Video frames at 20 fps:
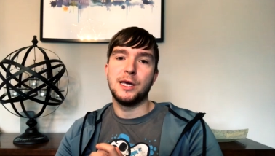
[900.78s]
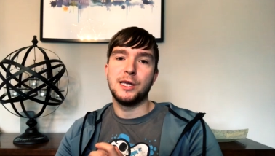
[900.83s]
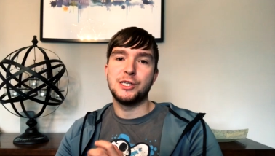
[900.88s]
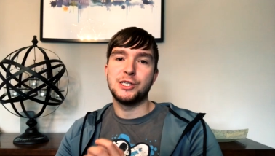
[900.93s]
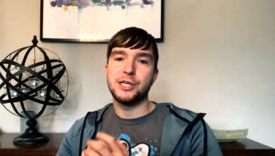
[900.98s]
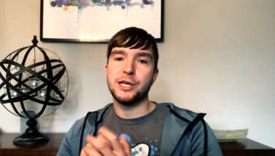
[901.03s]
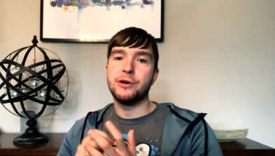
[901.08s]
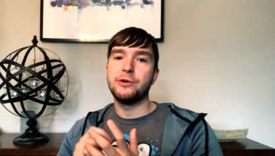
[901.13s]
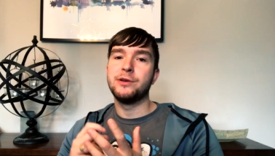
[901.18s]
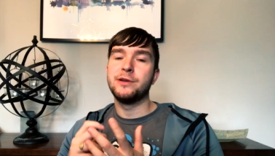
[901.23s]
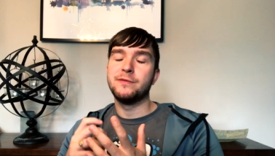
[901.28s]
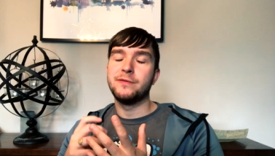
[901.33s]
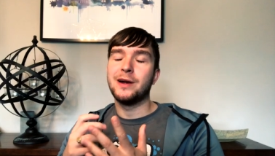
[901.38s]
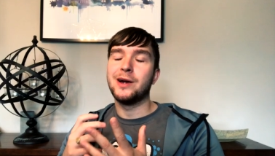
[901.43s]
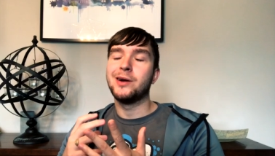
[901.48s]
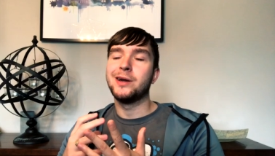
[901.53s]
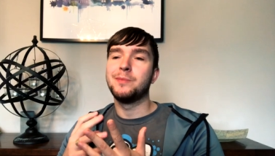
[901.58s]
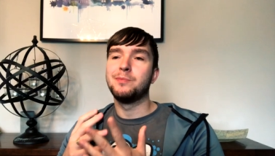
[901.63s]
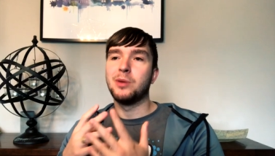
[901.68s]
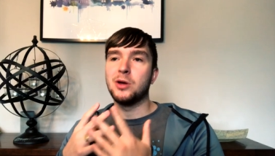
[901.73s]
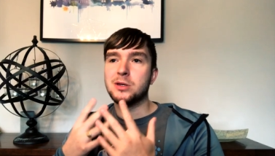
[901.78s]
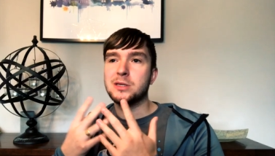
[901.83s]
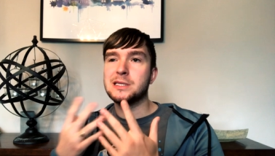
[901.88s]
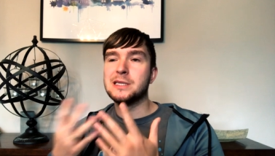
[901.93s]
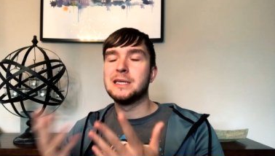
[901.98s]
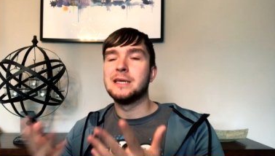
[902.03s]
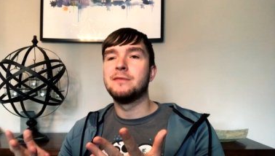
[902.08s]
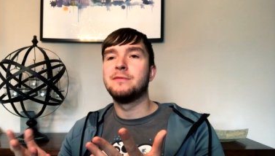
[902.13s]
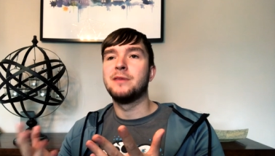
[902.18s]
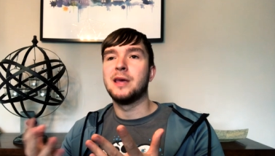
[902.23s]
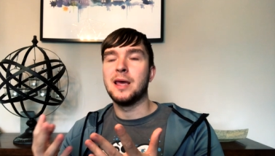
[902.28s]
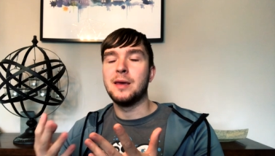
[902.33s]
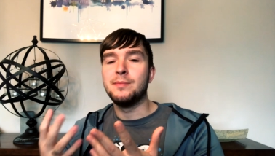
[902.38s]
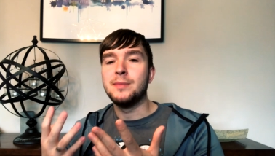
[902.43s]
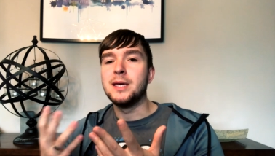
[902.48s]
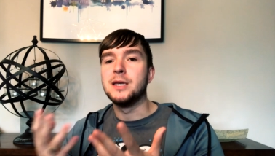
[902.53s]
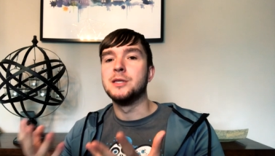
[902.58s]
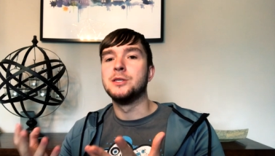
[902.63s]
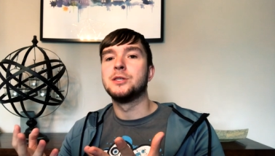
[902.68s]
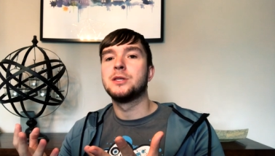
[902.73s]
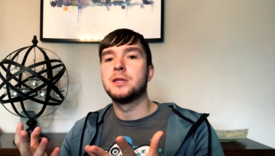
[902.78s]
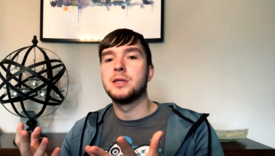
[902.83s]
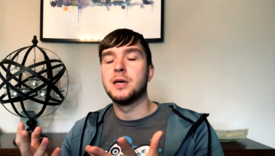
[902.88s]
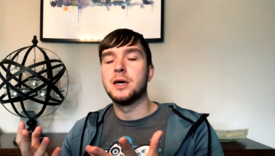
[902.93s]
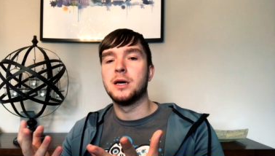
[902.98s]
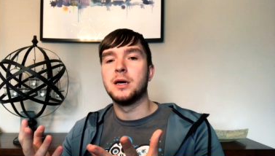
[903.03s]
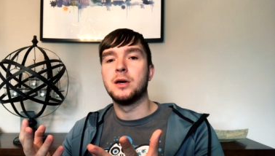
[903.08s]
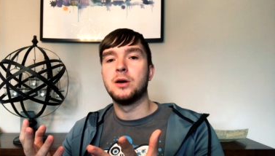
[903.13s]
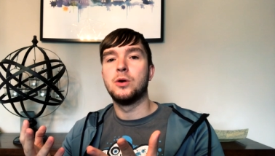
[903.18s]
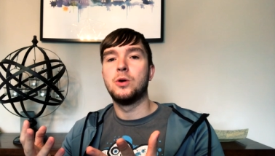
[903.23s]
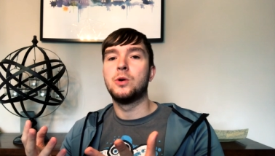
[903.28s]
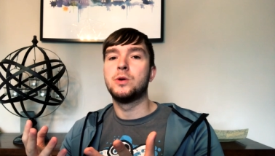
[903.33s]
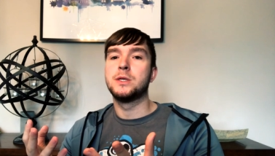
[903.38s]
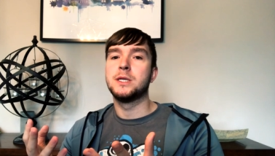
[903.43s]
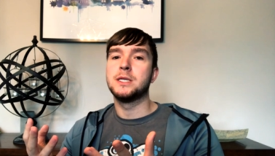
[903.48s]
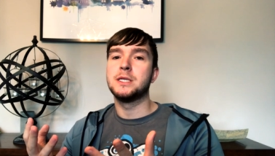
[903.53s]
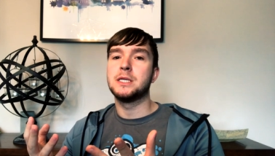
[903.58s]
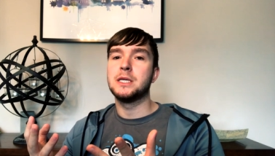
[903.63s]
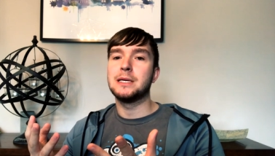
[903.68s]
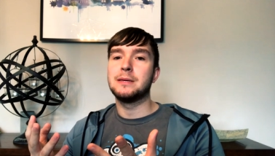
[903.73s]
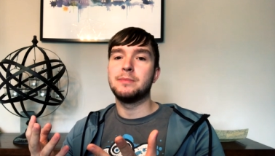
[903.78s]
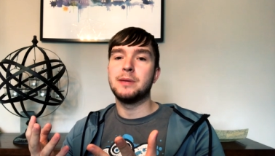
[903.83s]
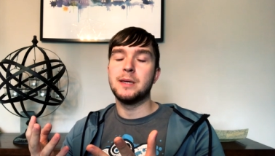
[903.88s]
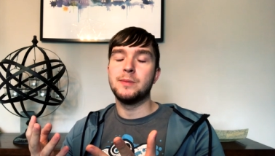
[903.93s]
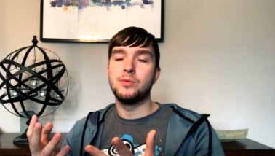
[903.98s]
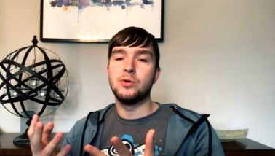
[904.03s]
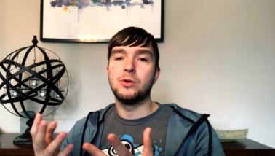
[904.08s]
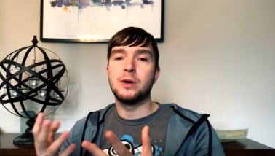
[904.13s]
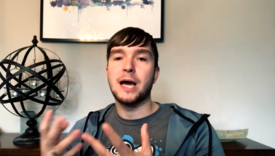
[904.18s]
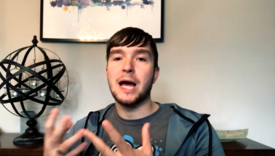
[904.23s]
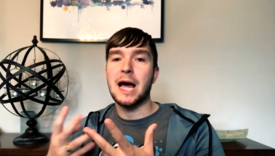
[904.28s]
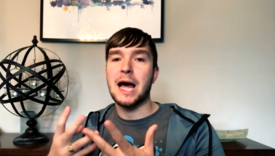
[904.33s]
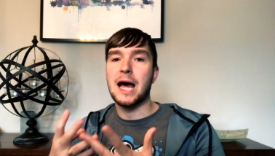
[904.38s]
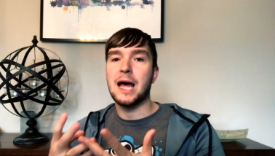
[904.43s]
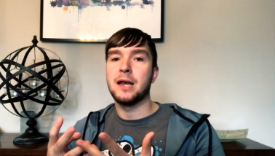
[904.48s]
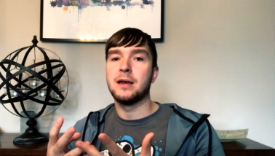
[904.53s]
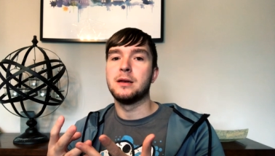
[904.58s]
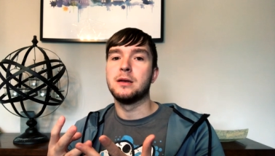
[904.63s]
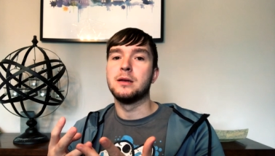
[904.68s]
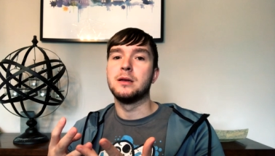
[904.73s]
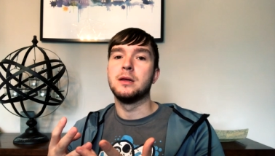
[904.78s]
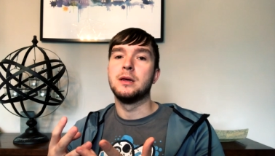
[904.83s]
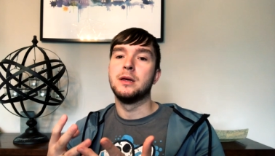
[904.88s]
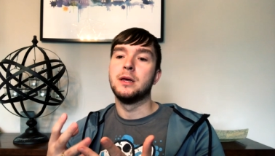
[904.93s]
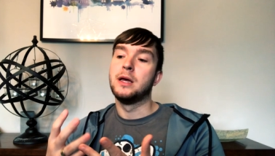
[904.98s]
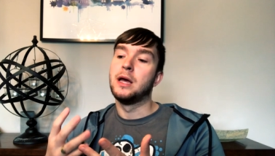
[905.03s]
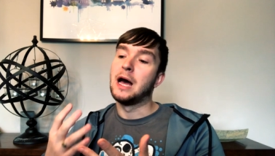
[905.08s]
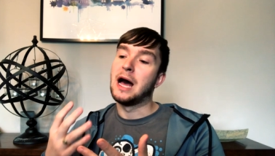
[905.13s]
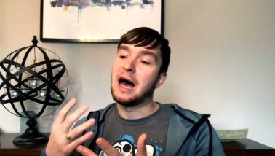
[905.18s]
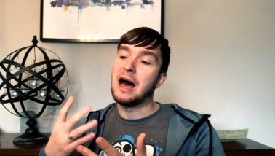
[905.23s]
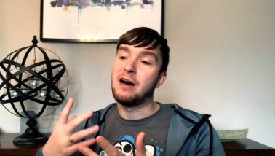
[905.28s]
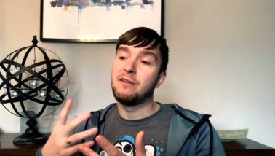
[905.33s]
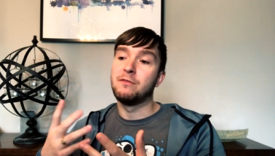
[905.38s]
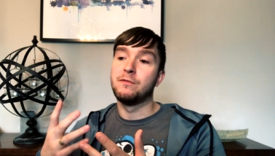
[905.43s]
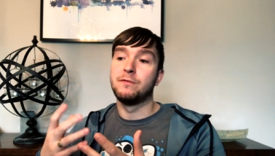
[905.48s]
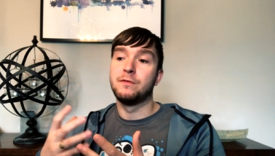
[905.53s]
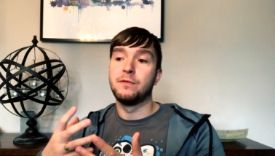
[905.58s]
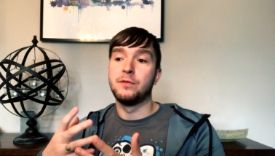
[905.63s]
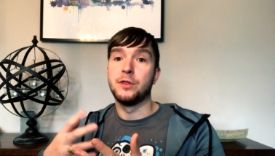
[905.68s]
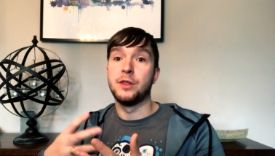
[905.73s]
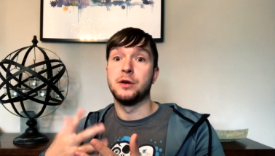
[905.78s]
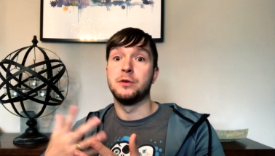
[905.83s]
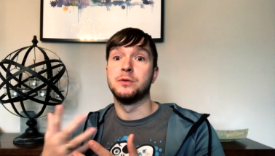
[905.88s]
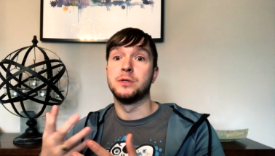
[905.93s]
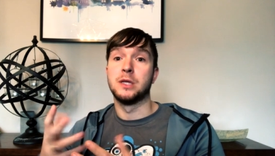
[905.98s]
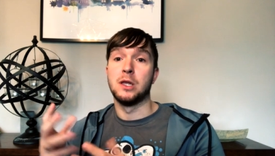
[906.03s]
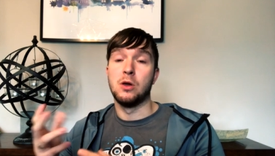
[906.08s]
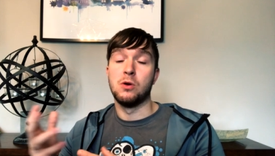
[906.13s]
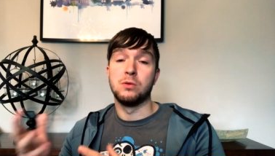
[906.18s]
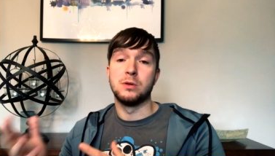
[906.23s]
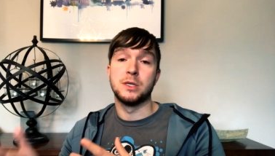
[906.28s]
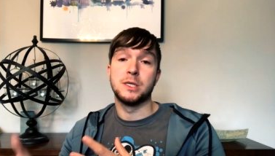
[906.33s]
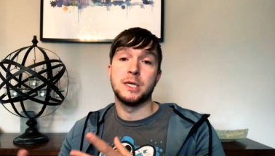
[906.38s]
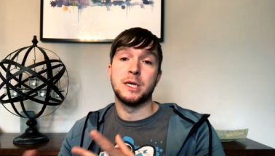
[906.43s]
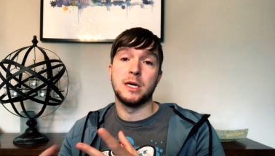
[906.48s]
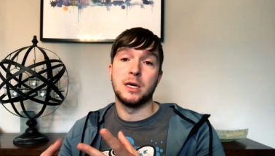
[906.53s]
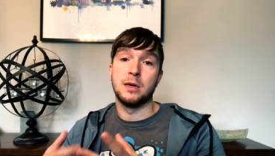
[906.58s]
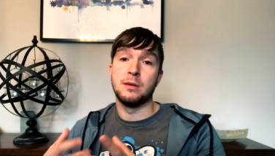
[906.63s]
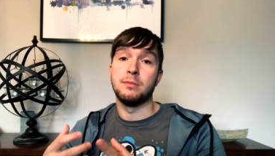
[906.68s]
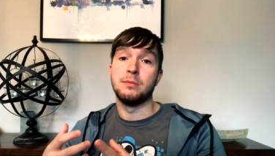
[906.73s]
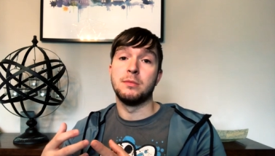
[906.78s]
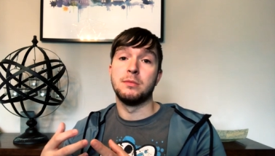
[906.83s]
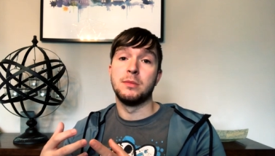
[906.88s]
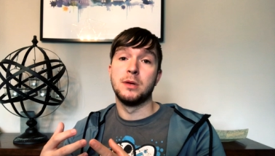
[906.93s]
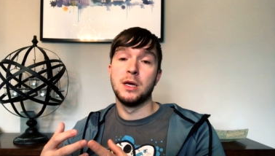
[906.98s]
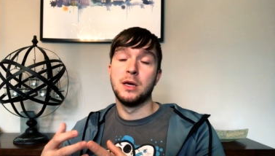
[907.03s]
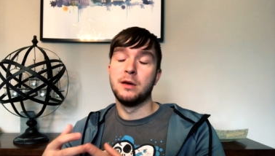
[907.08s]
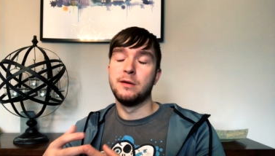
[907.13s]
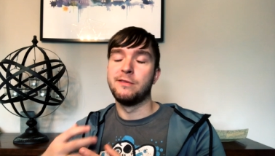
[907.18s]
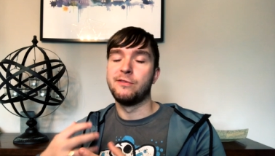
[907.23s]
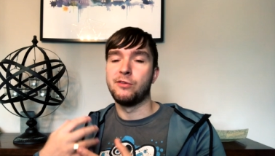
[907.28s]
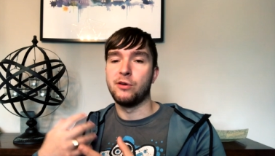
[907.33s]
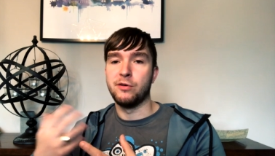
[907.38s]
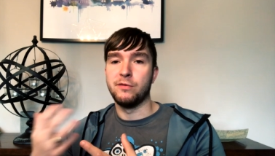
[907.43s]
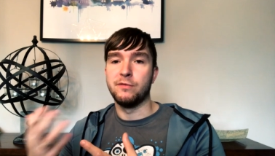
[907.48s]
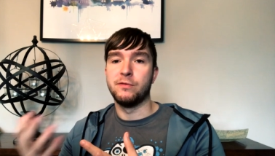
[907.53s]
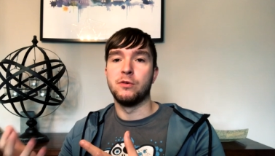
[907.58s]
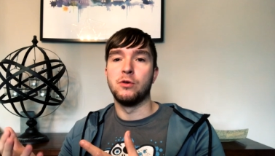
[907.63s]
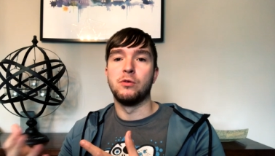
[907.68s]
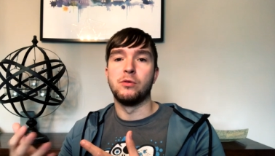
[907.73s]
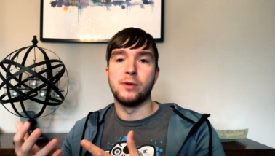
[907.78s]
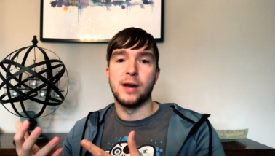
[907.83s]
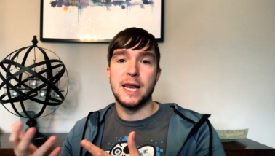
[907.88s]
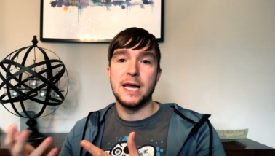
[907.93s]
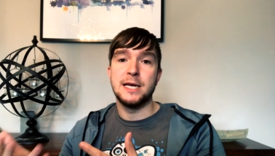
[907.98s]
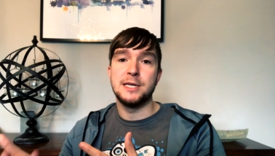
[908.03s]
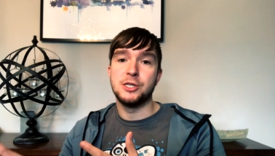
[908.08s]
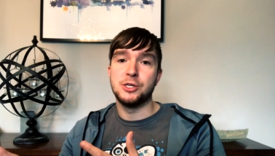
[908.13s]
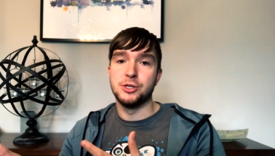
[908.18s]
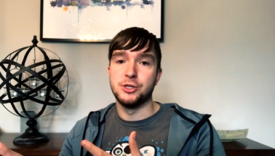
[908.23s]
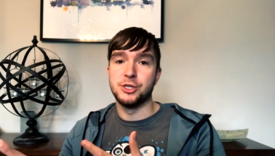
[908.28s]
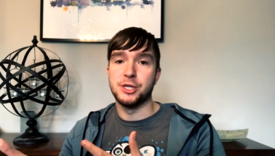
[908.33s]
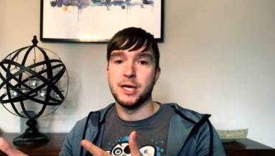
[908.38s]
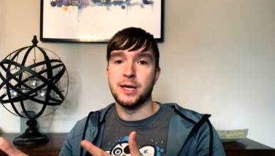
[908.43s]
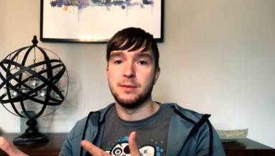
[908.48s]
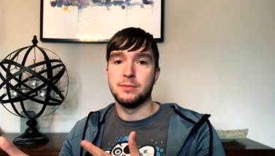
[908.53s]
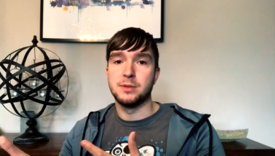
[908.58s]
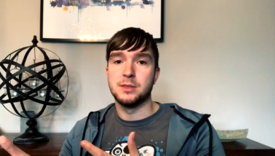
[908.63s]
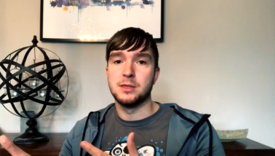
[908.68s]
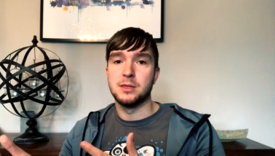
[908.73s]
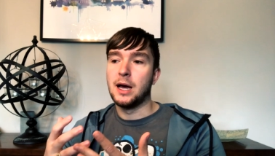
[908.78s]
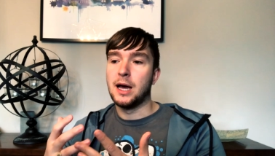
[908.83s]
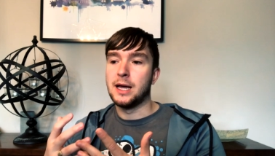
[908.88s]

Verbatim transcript: It showed a very positive image that autistic people can have those long term fruitful relationships.